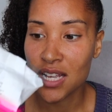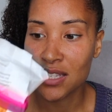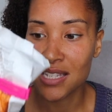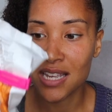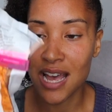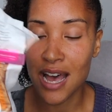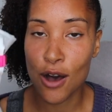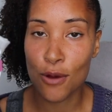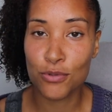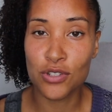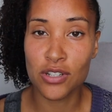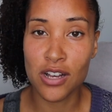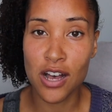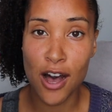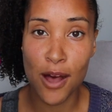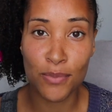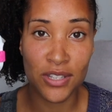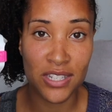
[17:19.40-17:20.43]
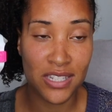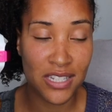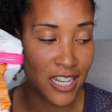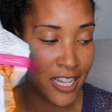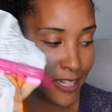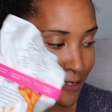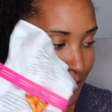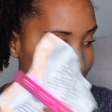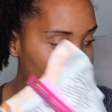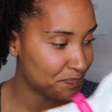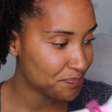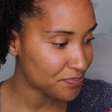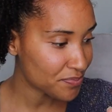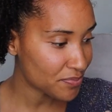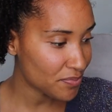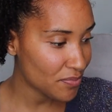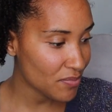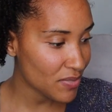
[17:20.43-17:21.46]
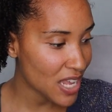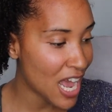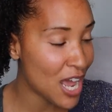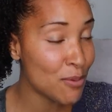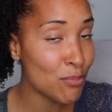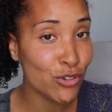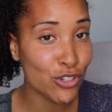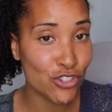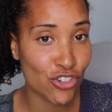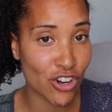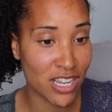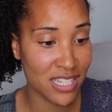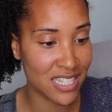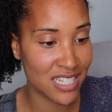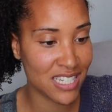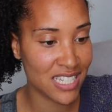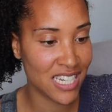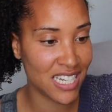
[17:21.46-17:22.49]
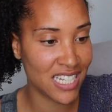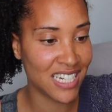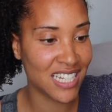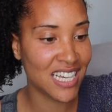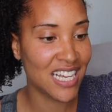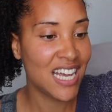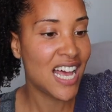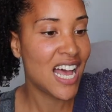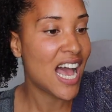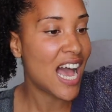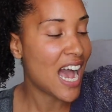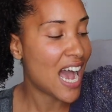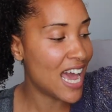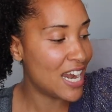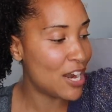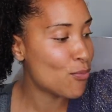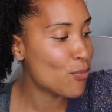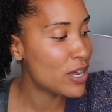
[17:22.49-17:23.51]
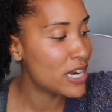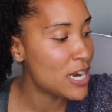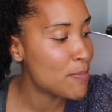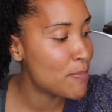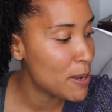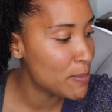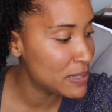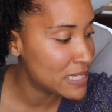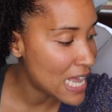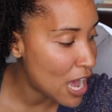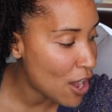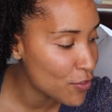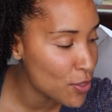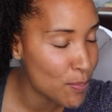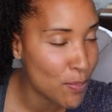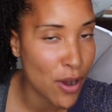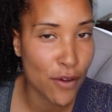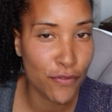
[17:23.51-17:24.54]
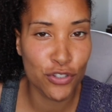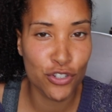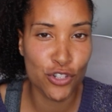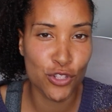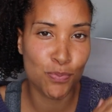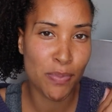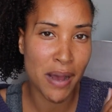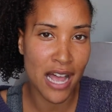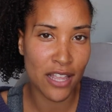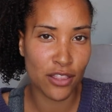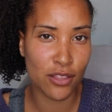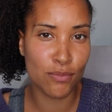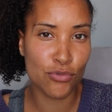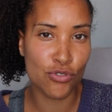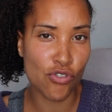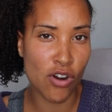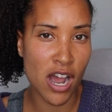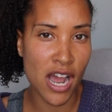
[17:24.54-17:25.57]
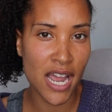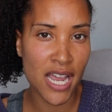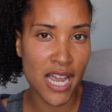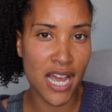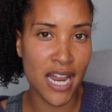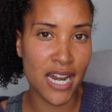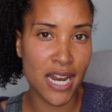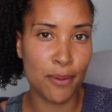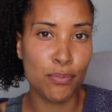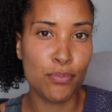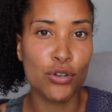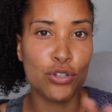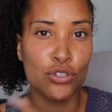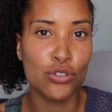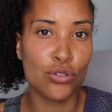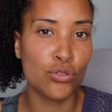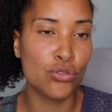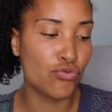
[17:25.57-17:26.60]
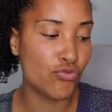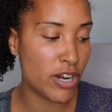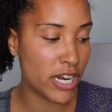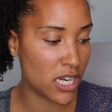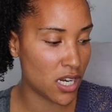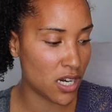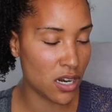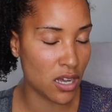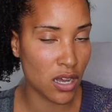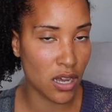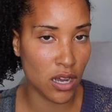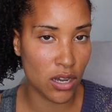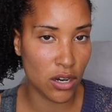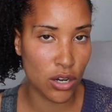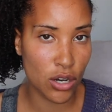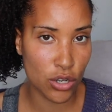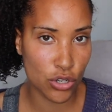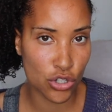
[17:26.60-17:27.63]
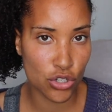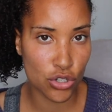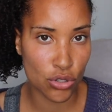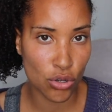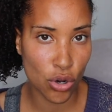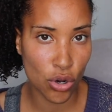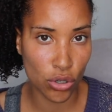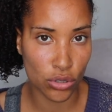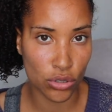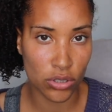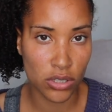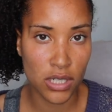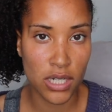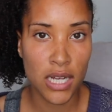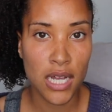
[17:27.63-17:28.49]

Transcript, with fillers: to help to calm the skin and moisturize the skin. And then when the baby's out of the bath, you just pat them dry and then put your regular lotion on.